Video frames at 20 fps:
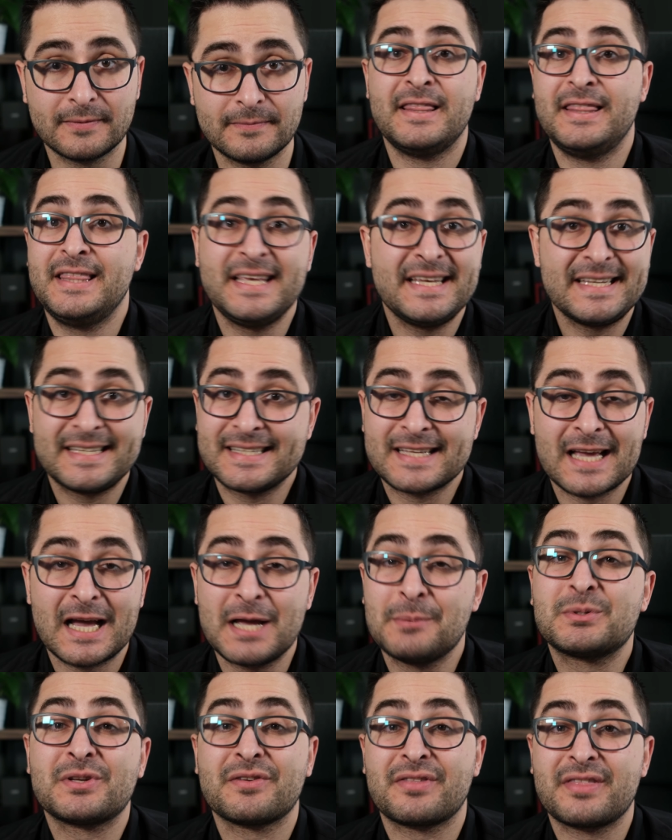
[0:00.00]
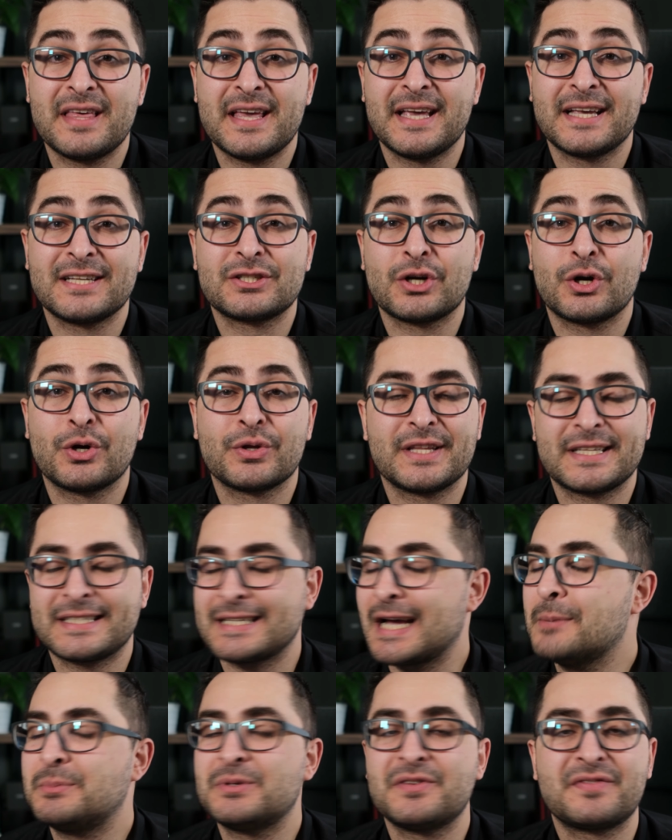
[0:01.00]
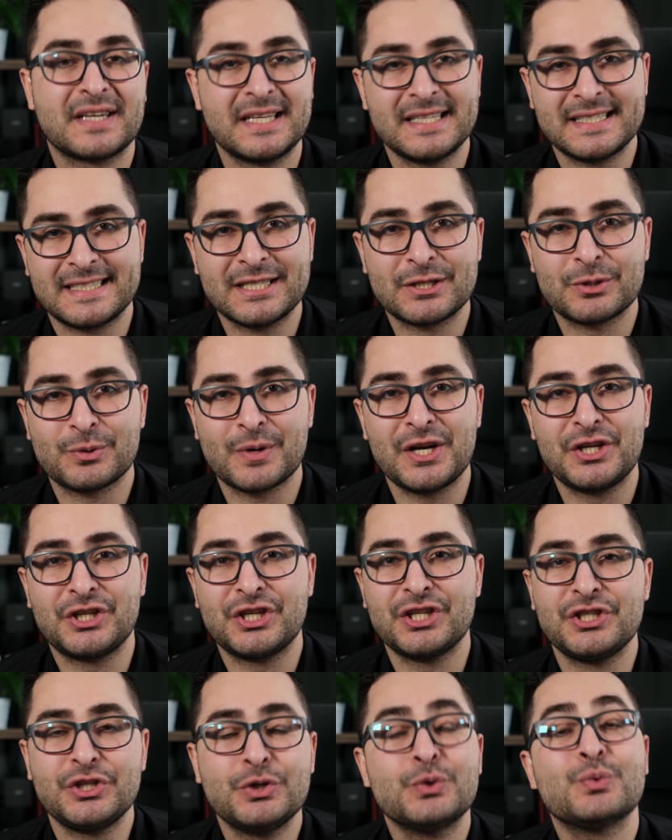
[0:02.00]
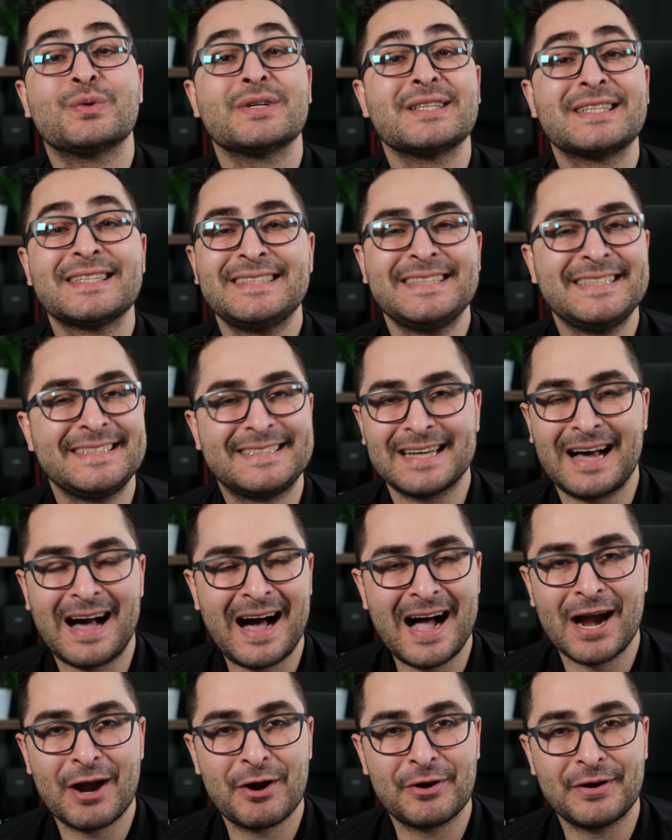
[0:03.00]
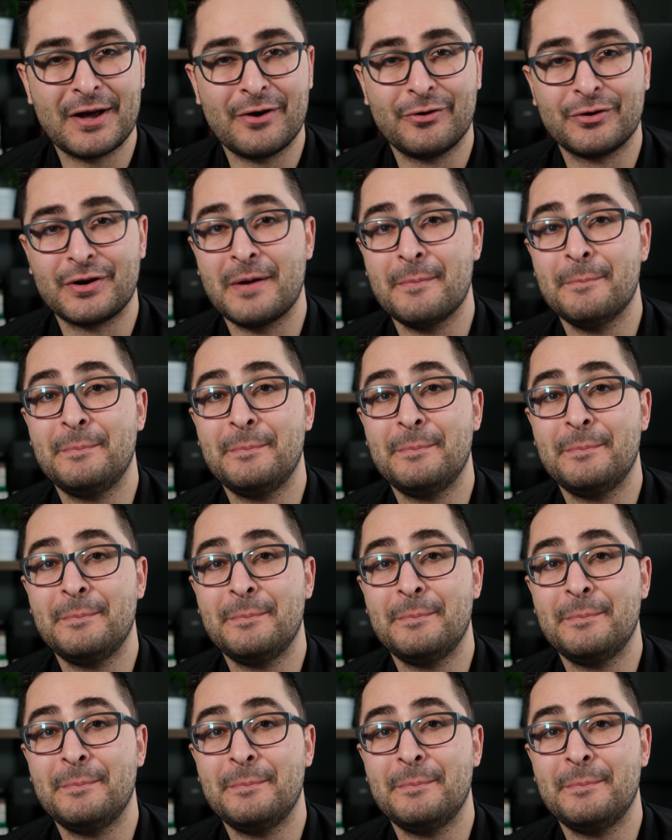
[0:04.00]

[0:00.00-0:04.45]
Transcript: These types of things are the types of considerations you really need to iron out